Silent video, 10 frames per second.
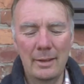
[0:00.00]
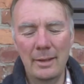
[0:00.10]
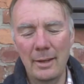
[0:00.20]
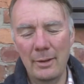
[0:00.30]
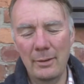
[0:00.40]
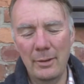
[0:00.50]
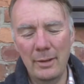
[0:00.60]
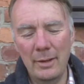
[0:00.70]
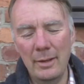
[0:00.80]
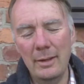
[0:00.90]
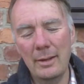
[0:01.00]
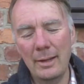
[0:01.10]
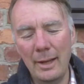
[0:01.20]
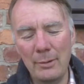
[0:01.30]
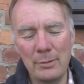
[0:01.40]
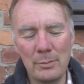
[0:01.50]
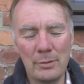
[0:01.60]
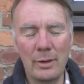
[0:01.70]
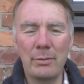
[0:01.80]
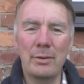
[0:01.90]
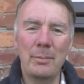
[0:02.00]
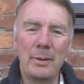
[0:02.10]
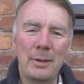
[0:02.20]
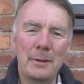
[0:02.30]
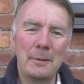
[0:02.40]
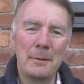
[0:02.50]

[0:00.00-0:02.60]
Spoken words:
You know, he allows himself to be